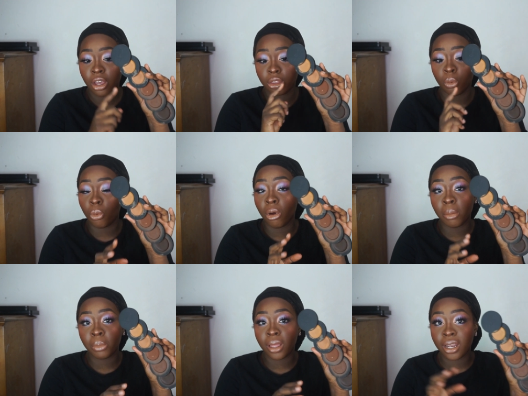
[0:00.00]
The
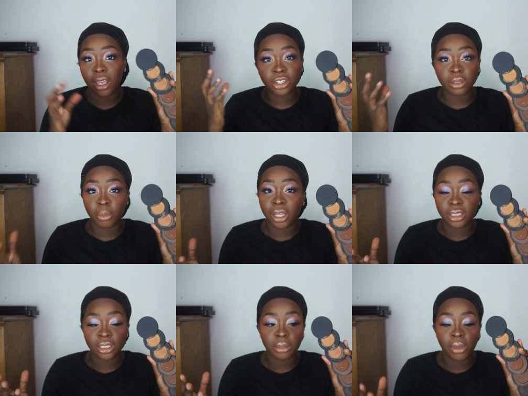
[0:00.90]
warm blend, it just blends
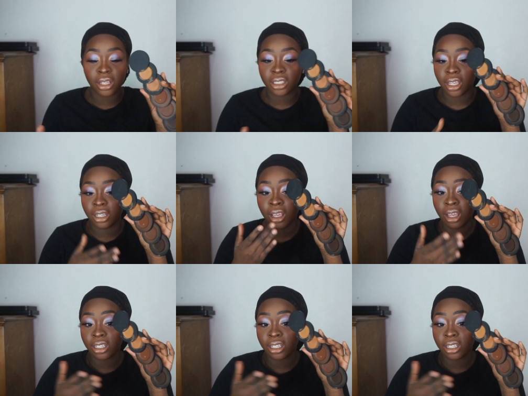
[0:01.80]
into my skin.